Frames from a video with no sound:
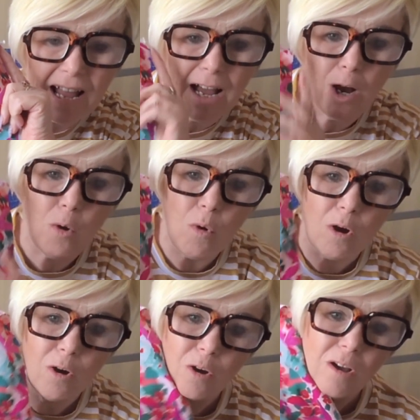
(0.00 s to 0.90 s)
How
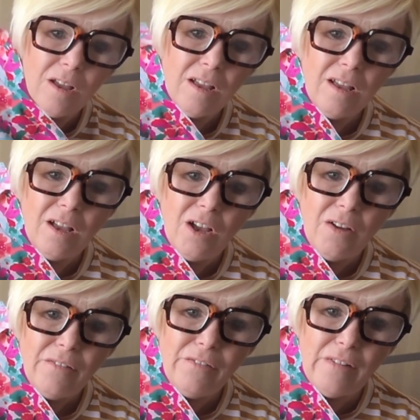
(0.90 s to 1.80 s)

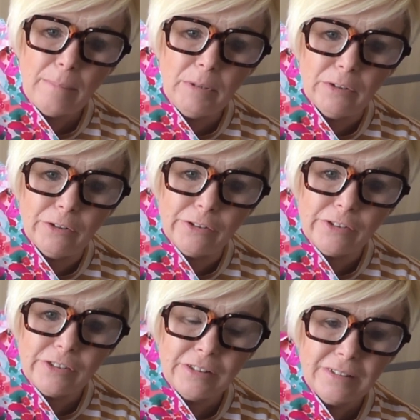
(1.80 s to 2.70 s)

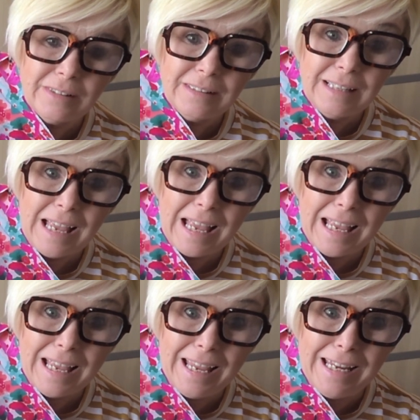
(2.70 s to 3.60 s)
fabulous
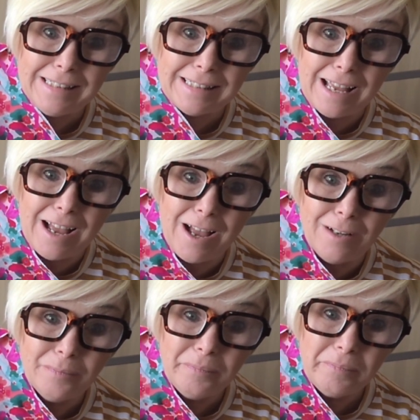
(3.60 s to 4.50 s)
is that?
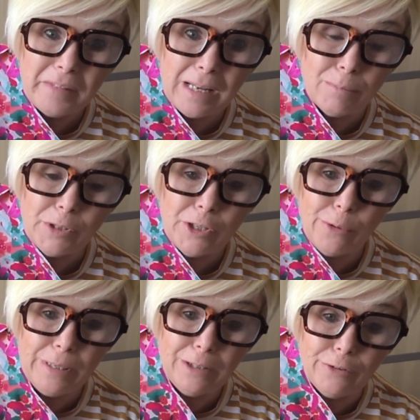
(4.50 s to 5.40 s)
I'm
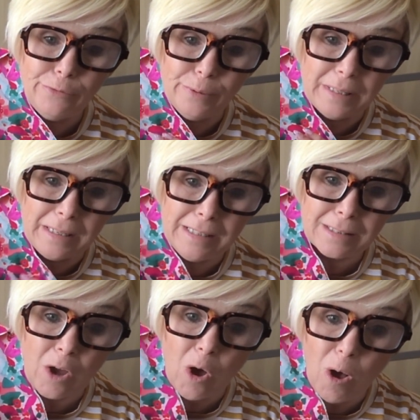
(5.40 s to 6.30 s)
so in love with it. It's
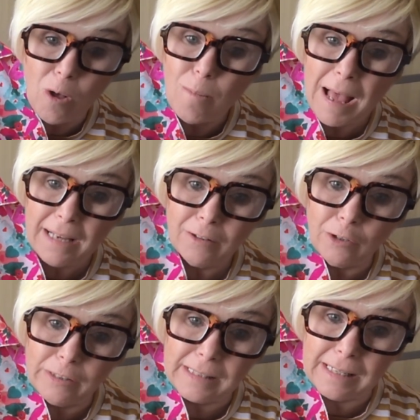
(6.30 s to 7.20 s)
got all my
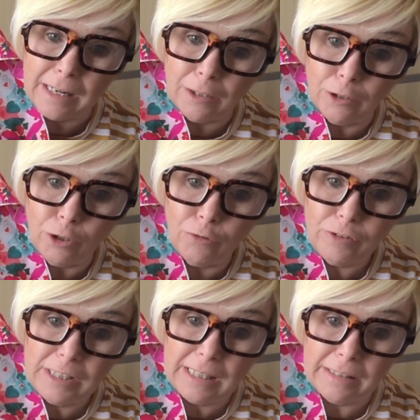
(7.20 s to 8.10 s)
colours in. I love
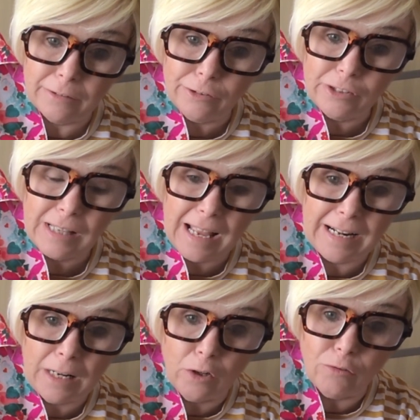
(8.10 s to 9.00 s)
teals and
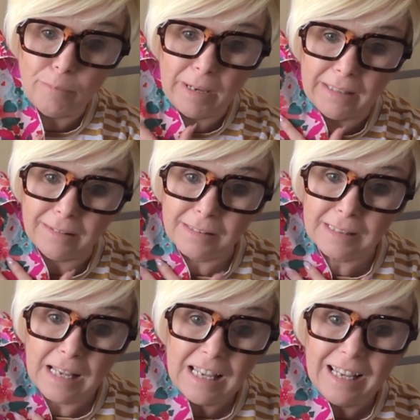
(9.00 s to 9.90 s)
I love pinks.
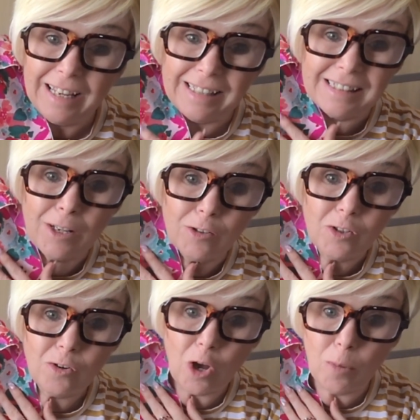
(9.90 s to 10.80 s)
It's
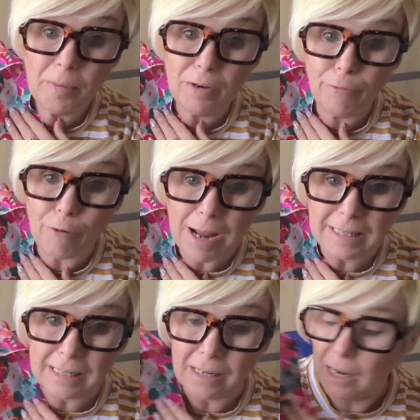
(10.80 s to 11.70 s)
also got a bit of red
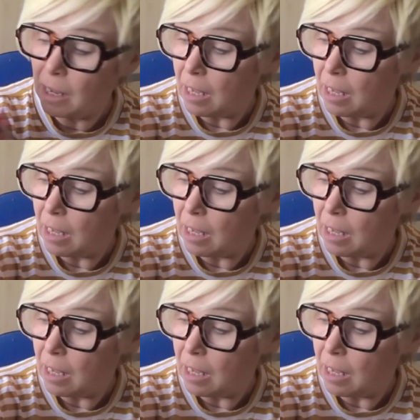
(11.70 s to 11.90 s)
in,